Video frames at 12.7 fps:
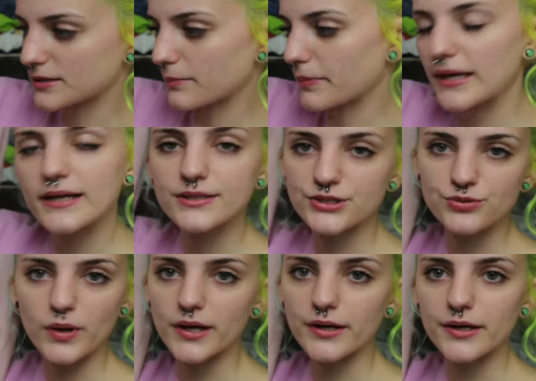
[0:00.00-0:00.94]
the pink
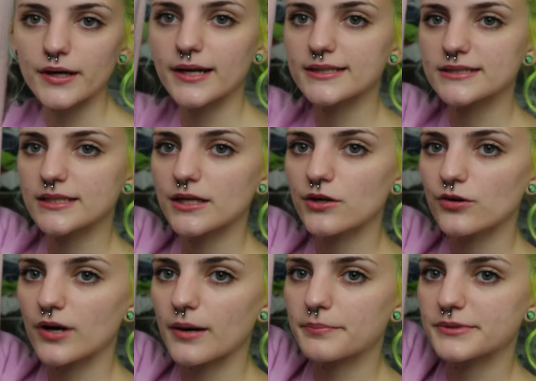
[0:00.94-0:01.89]
sweater and it's like a
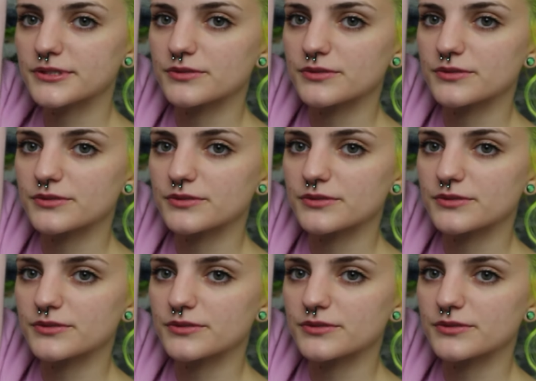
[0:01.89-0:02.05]
cropped